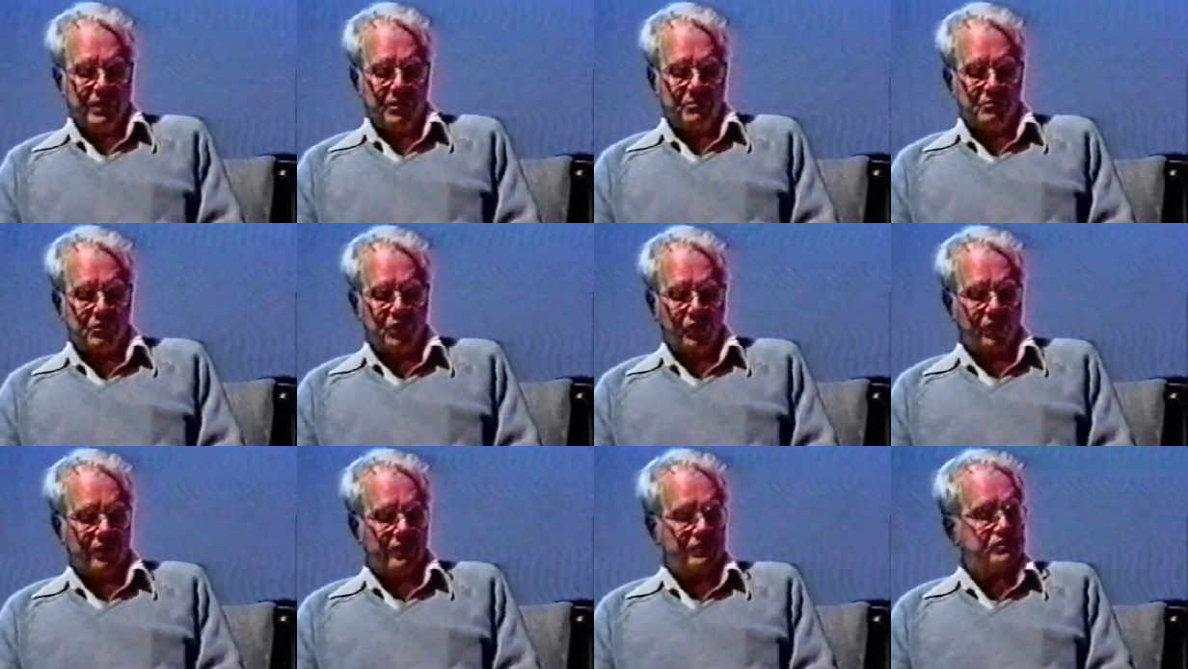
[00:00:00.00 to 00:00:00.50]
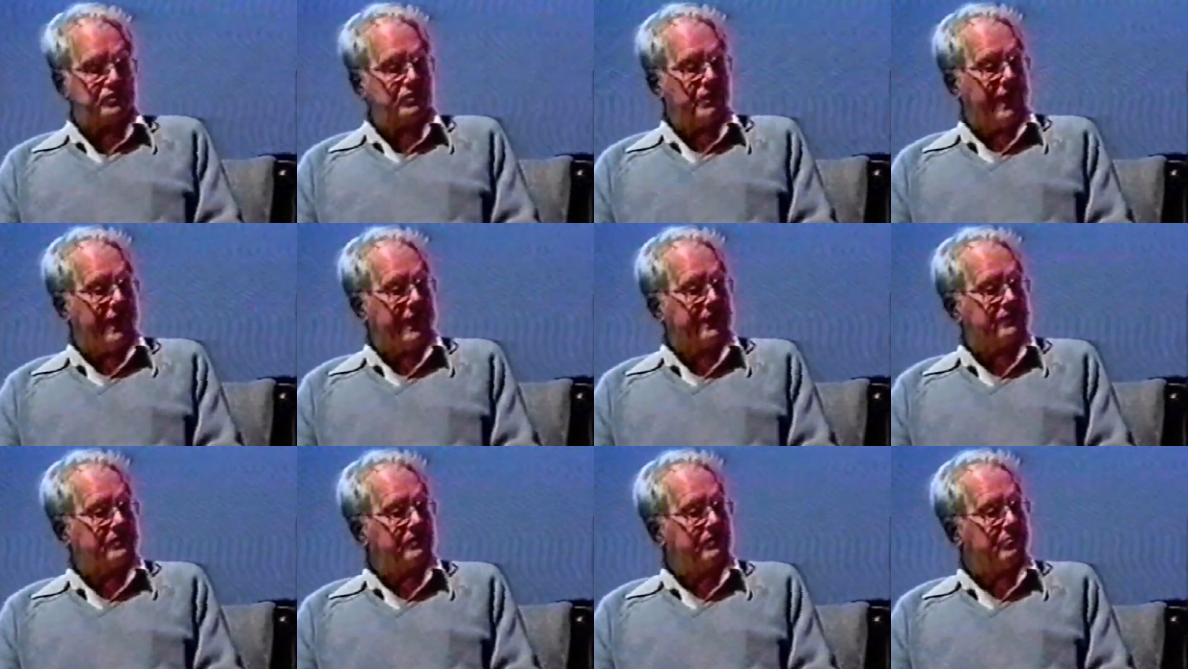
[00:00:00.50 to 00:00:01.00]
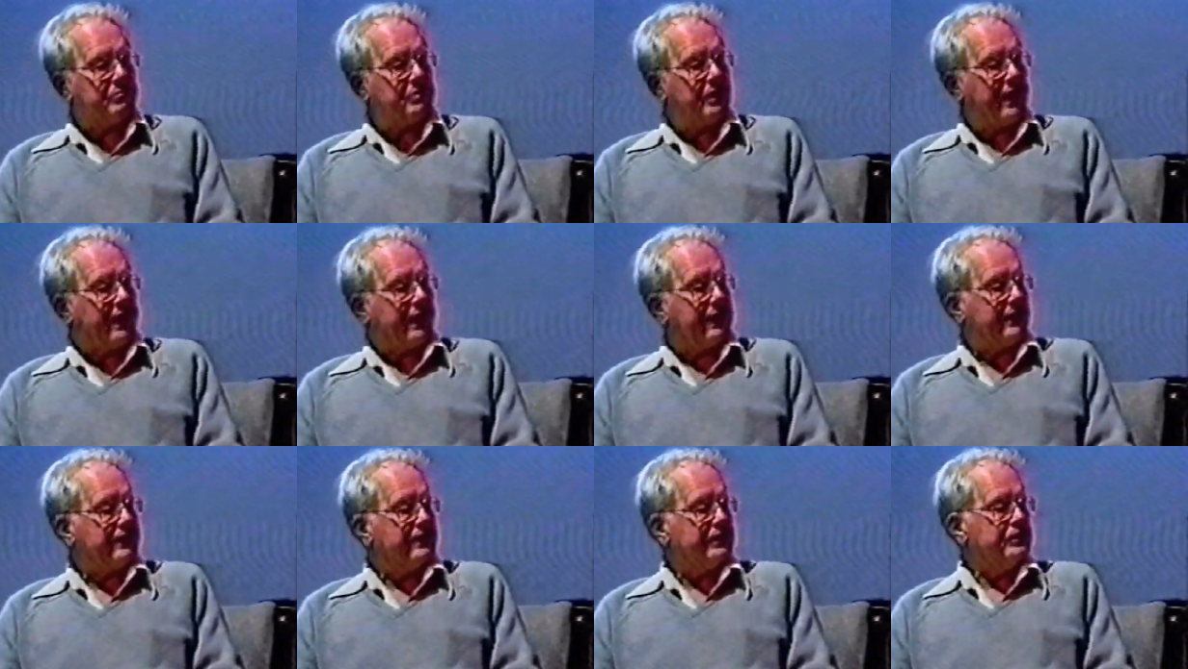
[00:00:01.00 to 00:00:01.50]
more attractive
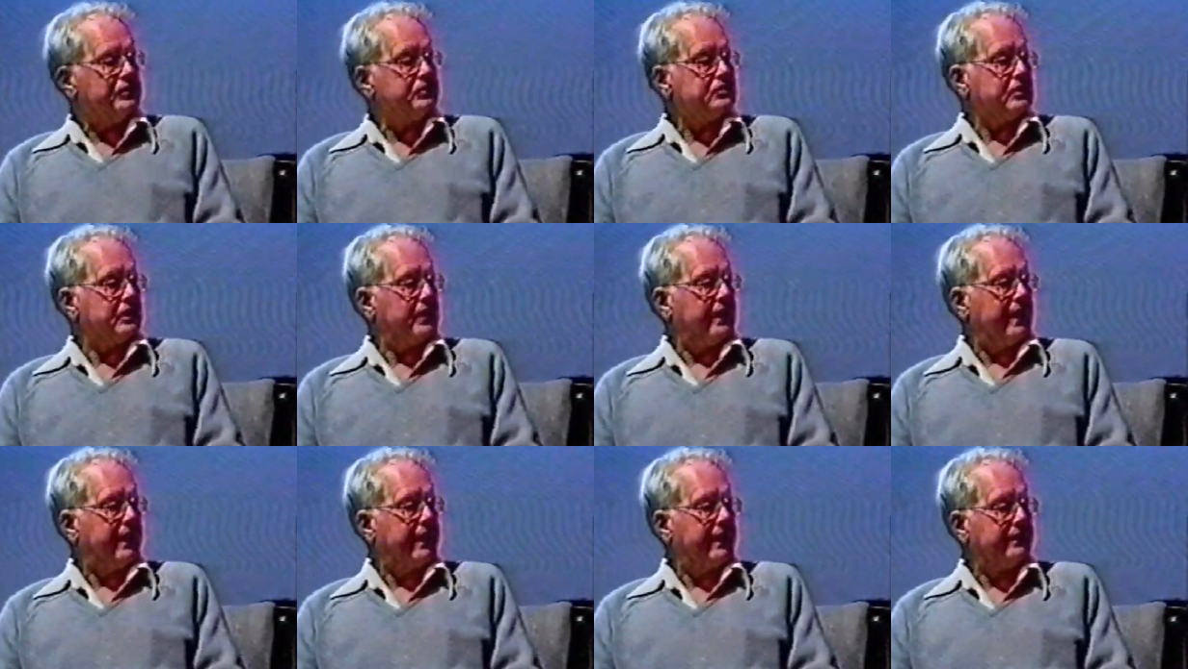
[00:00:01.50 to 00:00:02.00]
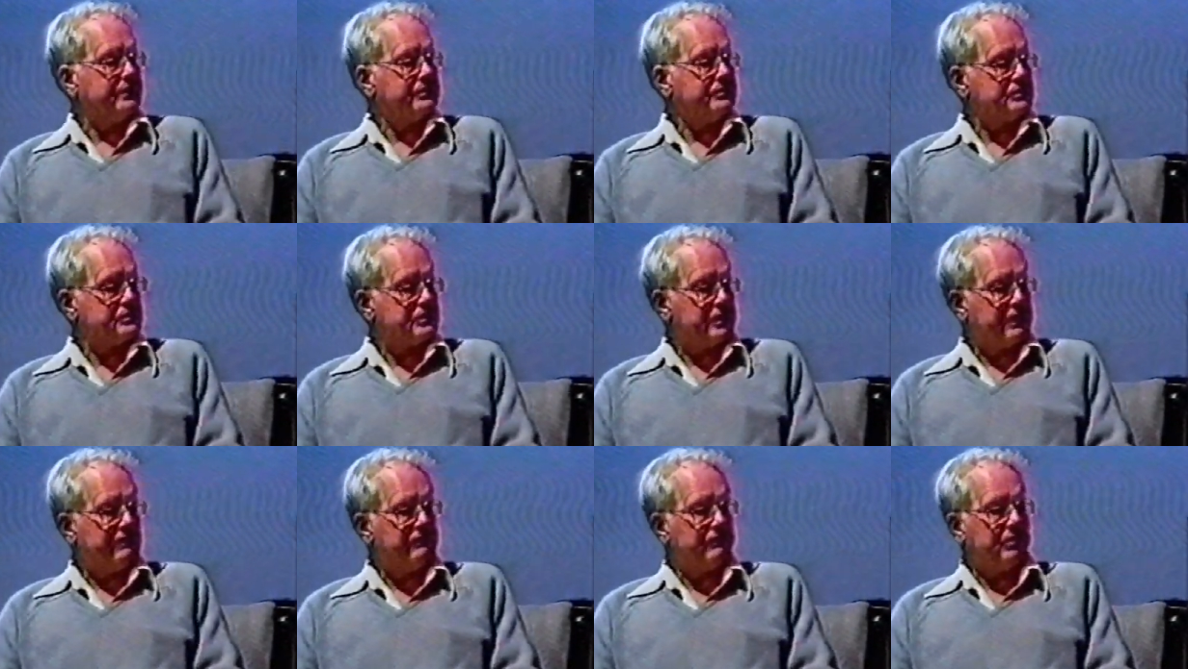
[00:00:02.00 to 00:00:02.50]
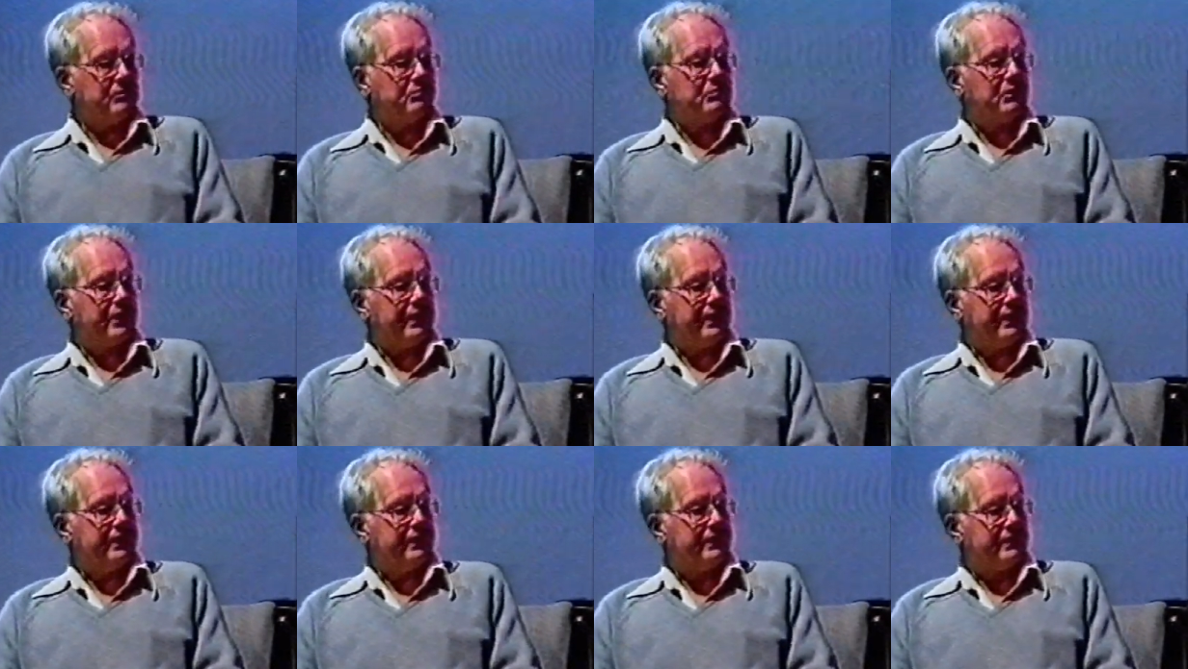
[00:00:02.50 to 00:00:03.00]
package and saving
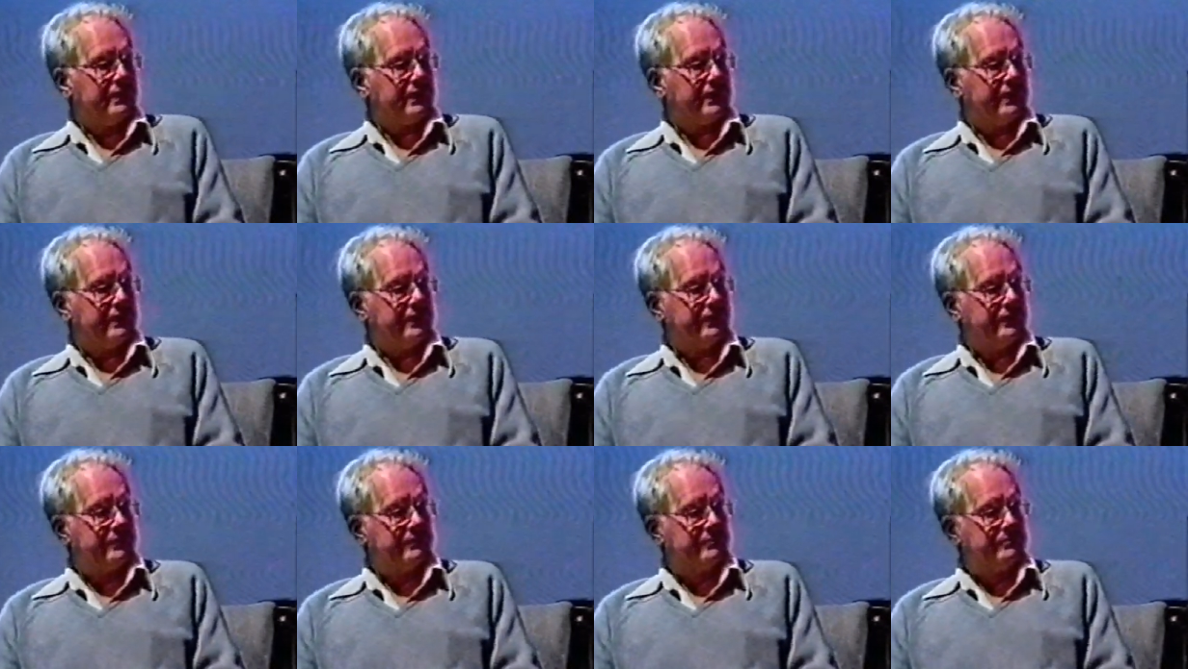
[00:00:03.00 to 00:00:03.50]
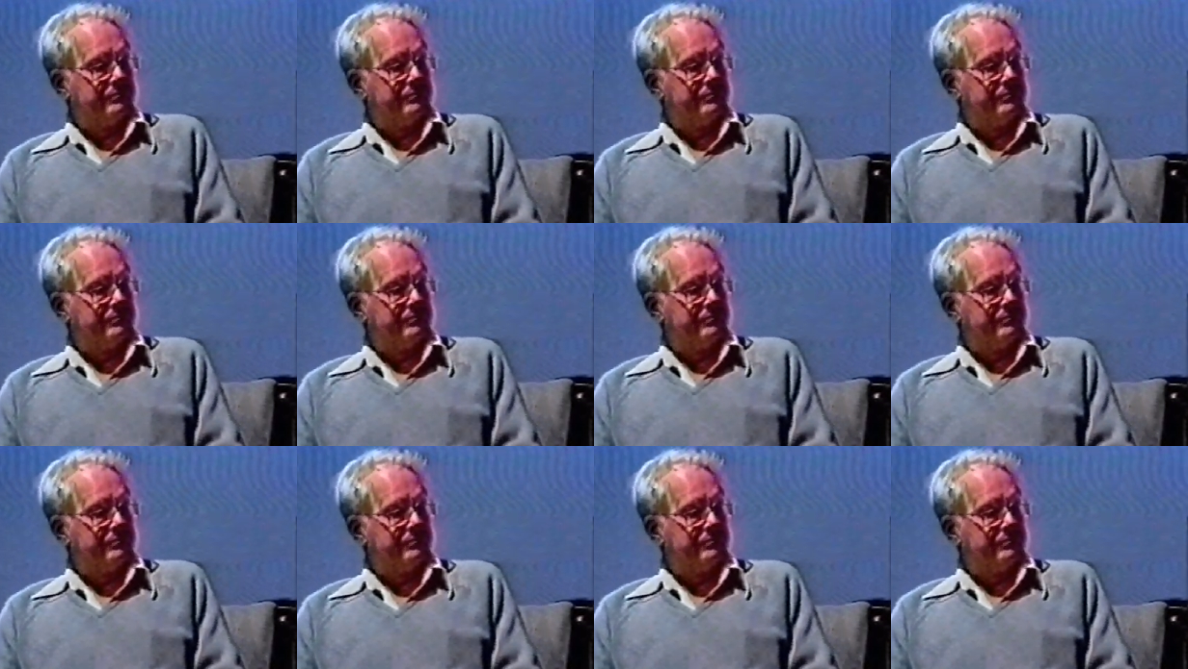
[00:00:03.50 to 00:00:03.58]
money on it.